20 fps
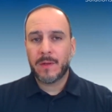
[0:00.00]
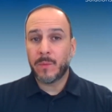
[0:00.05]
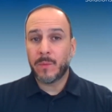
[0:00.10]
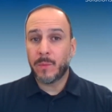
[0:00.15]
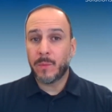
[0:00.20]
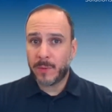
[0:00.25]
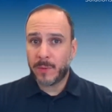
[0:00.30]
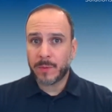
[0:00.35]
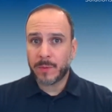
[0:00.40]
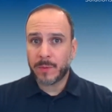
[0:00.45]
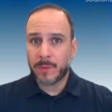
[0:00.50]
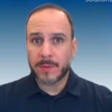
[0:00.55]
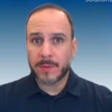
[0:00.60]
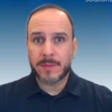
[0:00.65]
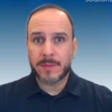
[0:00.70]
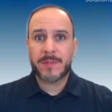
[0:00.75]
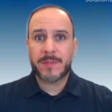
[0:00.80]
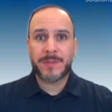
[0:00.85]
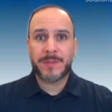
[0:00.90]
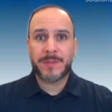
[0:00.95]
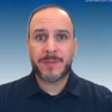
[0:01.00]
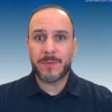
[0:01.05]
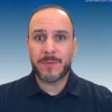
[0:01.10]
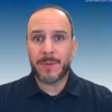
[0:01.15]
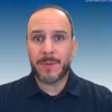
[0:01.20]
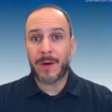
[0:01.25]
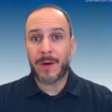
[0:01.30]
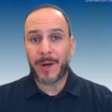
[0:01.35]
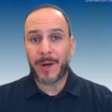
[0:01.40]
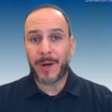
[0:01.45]
We look forward
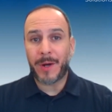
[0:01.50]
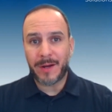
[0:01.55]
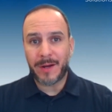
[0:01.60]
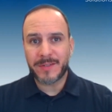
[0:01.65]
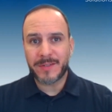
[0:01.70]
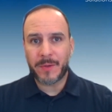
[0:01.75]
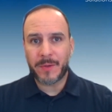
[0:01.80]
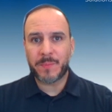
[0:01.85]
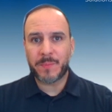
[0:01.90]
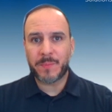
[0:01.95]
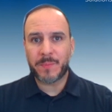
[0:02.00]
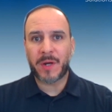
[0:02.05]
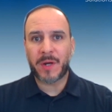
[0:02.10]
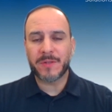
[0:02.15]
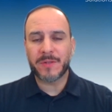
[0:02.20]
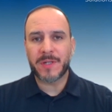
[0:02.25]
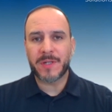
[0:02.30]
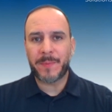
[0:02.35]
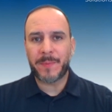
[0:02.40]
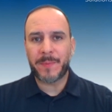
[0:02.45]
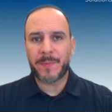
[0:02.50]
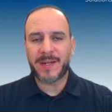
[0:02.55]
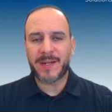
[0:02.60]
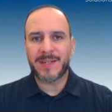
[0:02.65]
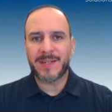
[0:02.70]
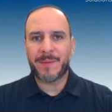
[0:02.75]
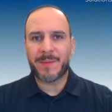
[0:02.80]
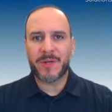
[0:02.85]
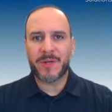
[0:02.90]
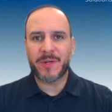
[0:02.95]
to our ongoing partnership
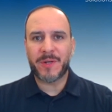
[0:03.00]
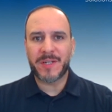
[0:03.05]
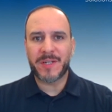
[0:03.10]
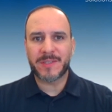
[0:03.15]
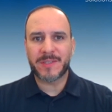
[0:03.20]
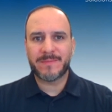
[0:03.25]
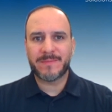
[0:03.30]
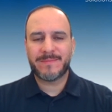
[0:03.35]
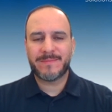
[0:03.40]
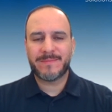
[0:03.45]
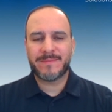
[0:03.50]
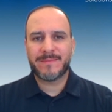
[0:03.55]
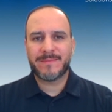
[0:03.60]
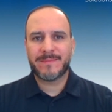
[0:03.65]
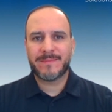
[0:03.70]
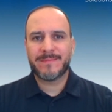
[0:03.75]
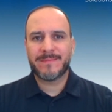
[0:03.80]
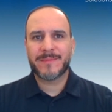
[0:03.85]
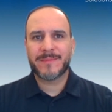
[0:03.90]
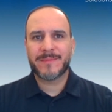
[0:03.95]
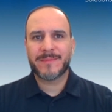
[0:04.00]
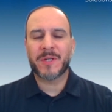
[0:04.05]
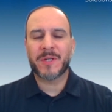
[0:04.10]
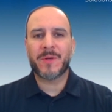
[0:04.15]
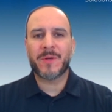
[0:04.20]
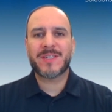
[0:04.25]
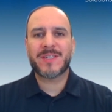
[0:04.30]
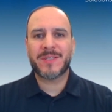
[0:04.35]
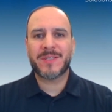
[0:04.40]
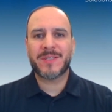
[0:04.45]
and collaboration.
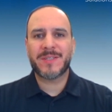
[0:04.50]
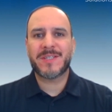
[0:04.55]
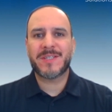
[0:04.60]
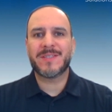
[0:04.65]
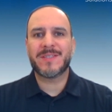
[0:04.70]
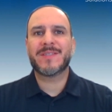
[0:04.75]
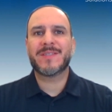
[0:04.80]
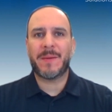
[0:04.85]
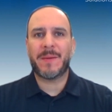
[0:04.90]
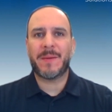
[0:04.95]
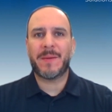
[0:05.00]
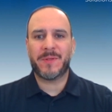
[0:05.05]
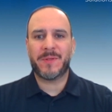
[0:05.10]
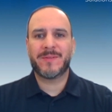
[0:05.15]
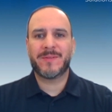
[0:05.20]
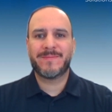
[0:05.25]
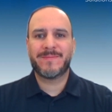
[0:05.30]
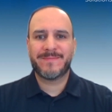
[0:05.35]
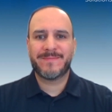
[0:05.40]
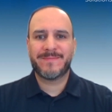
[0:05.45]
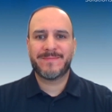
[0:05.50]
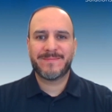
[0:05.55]
Congratulations, Kepler.